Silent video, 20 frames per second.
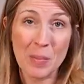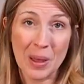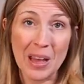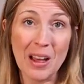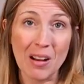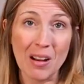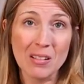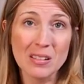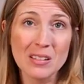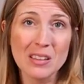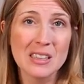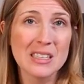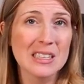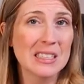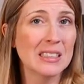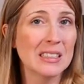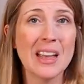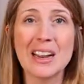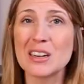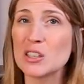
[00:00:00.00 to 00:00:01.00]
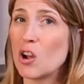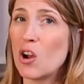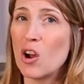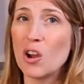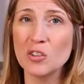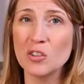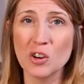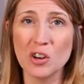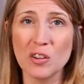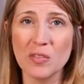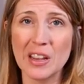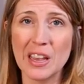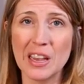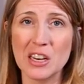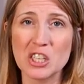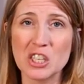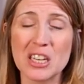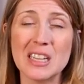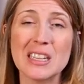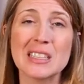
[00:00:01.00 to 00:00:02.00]
bell. Select all
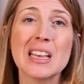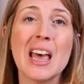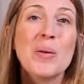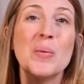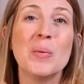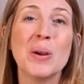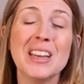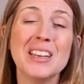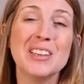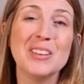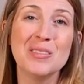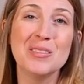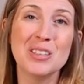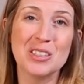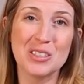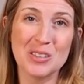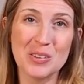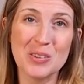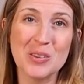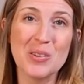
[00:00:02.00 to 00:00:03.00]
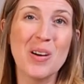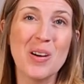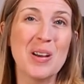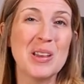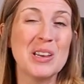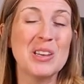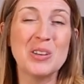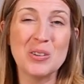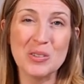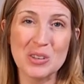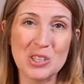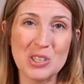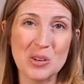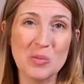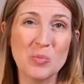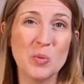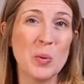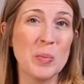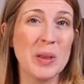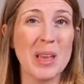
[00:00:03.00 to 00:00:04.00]
notifications. When you do,
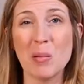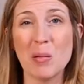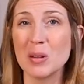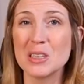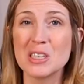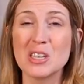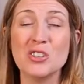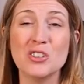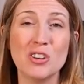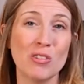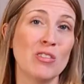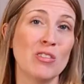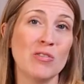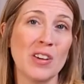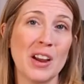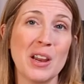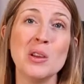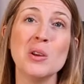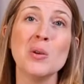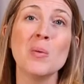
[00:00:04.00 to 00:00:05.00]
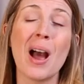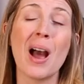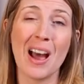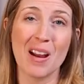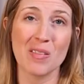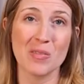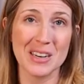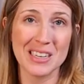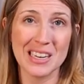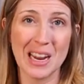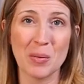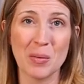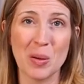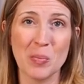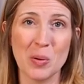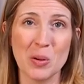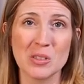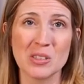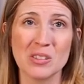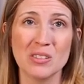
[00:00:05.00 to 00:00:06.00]
YouTube will be able to notify you every time I
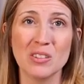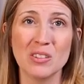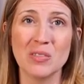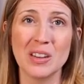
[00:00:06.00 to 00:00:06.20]
post a new